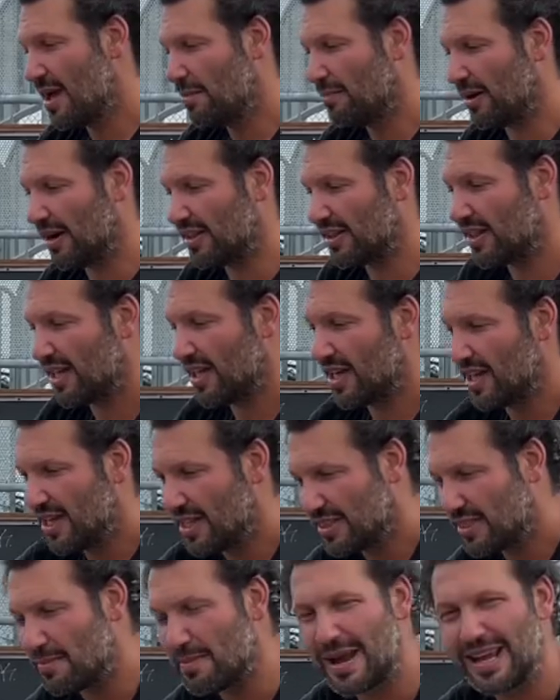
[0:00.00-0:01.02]
But
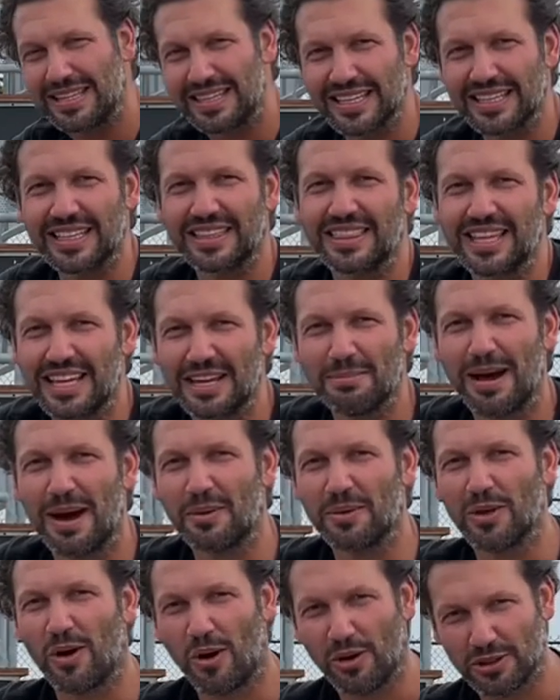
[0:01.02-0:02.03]
the main thing to think
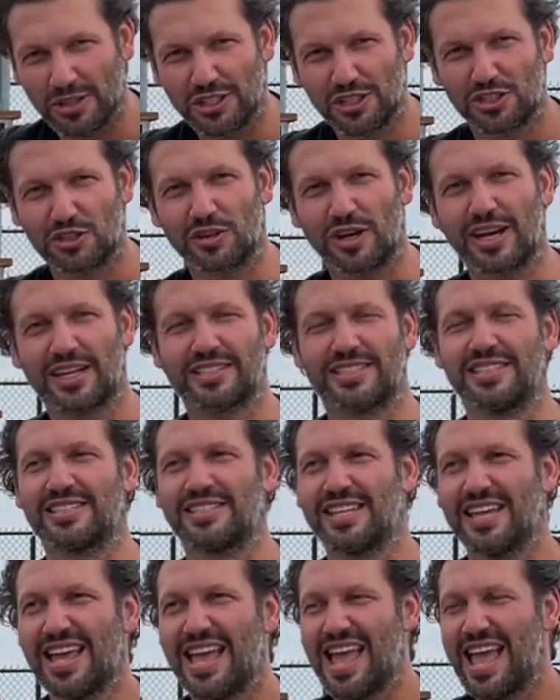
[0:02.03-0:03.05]
about with all these tricks
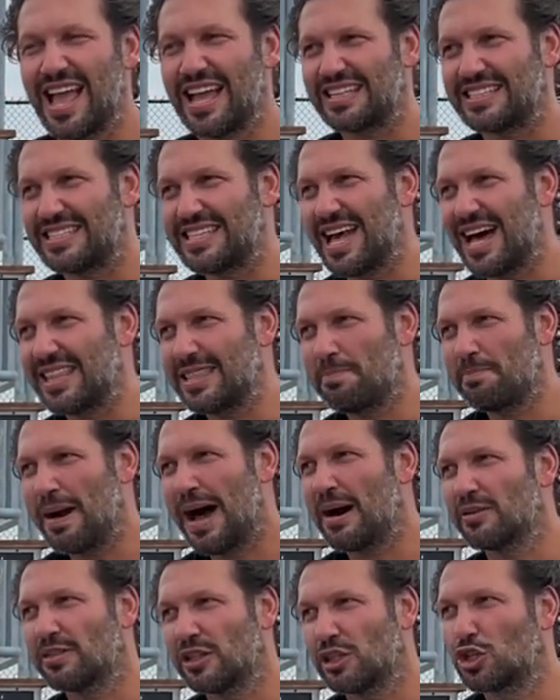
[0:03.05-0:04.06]
is it's not
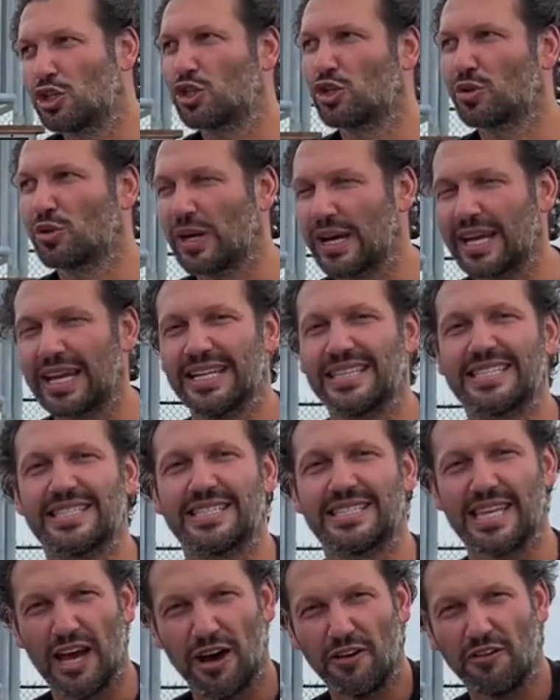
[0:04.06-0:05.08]
about the trick
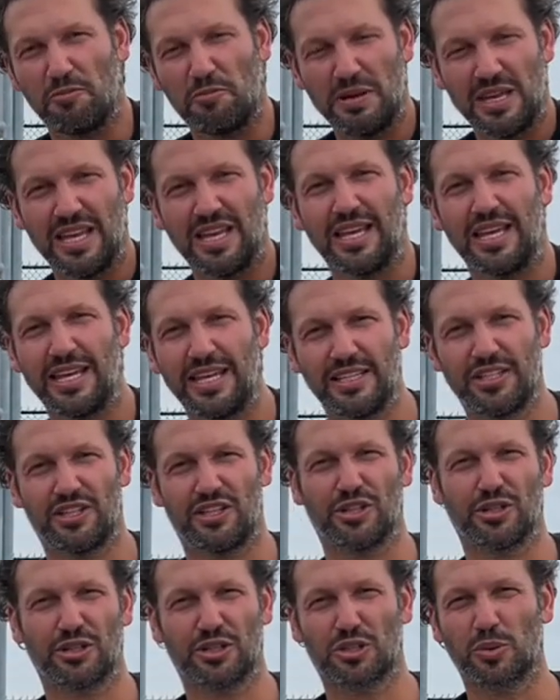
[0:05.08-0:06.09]
itself being
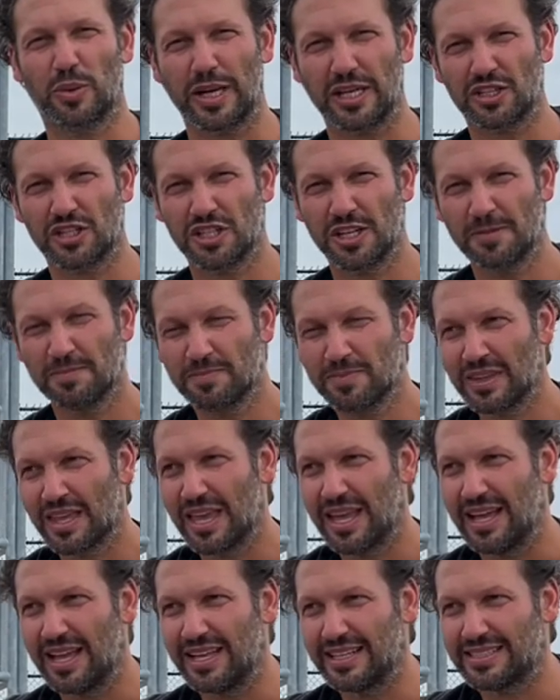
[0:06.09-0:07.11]
easier switch,
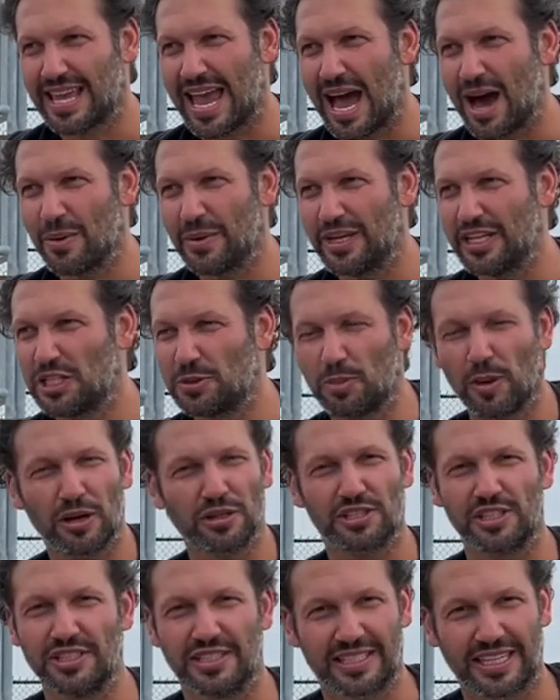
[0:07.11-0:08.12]
it's how each
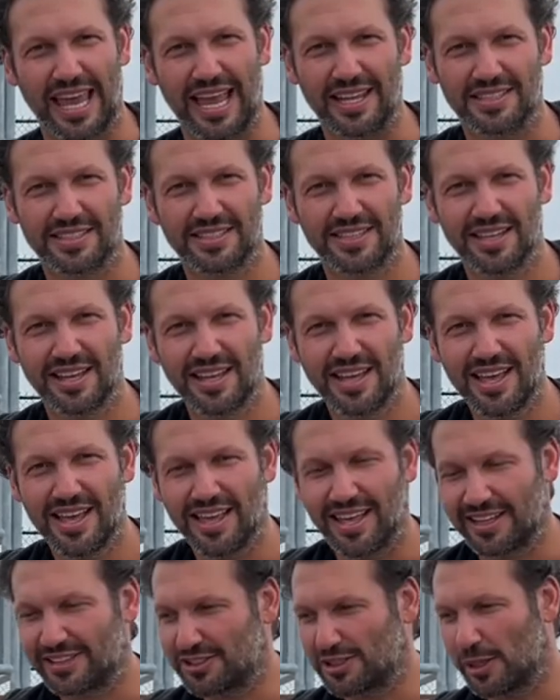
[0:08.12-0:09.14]
person skates.
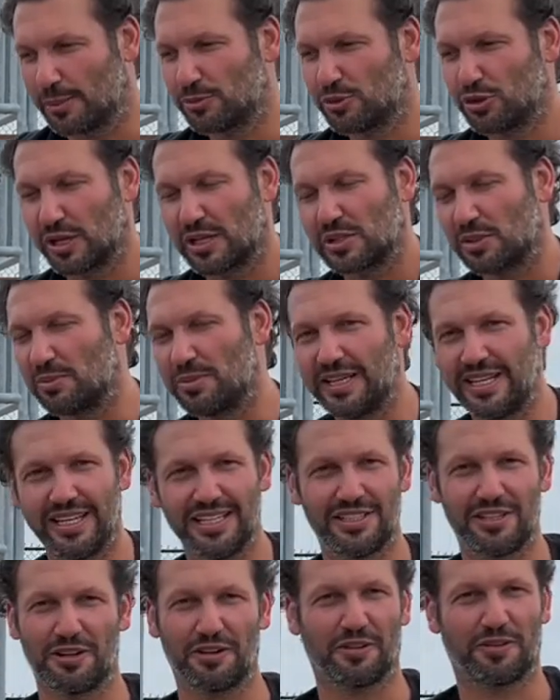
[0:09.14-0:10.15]
Like some tricks will be
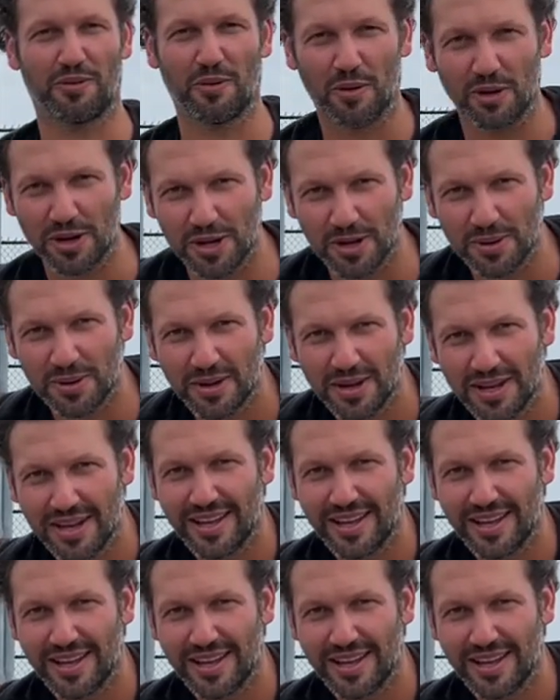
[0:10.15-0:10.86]
easier for you